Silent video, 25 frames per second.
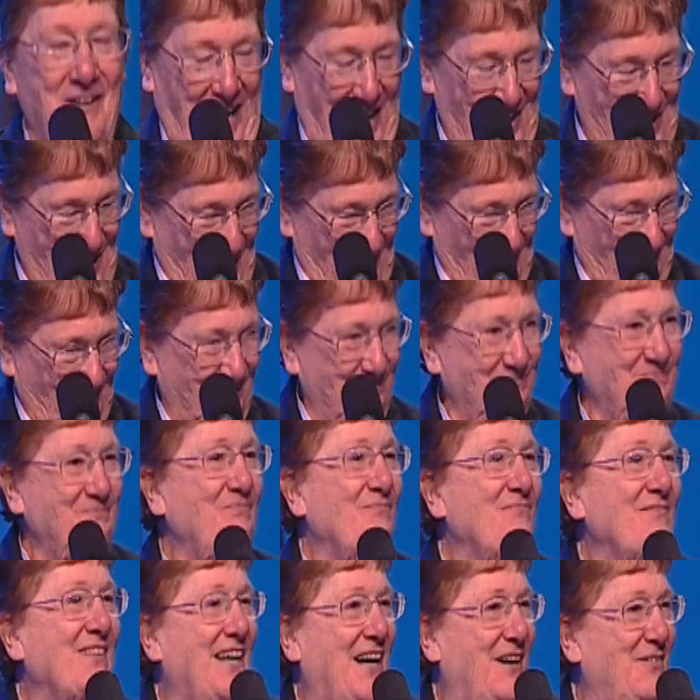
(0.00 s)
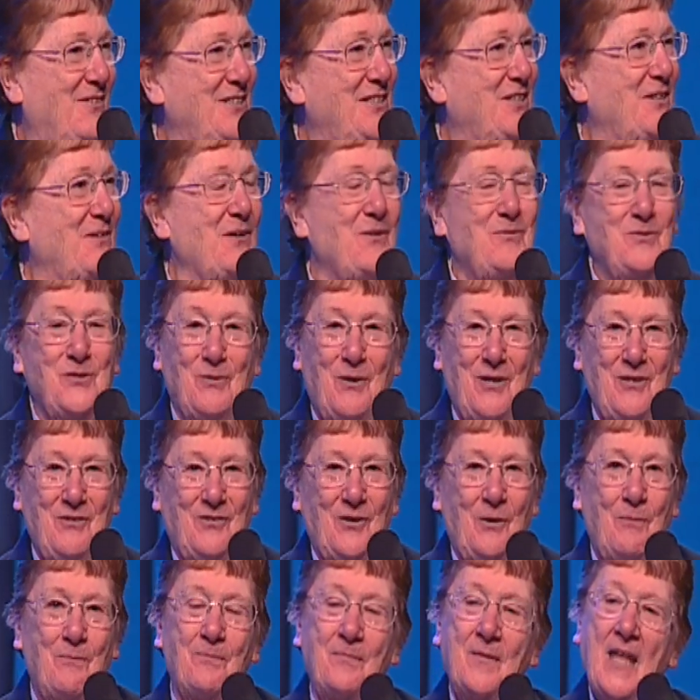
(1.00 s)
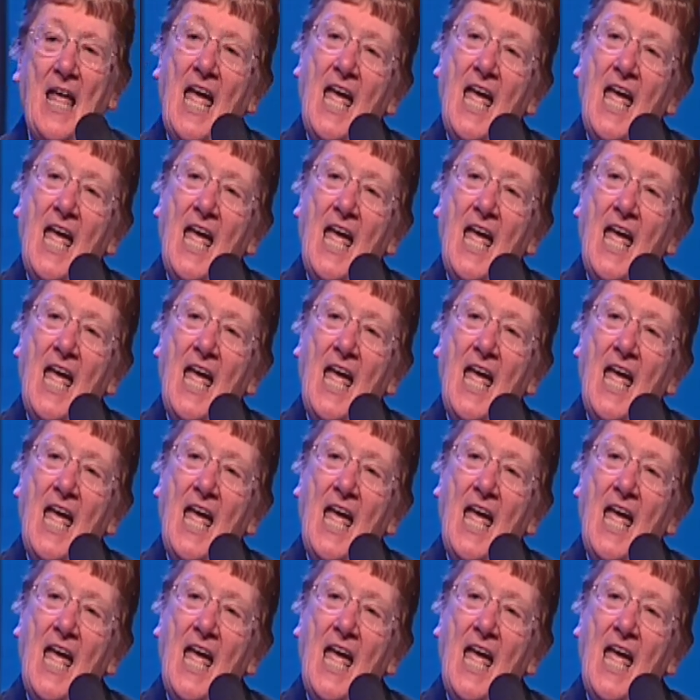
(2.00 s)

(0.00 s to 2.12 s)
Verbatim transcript: I know. It was, it was wonderful.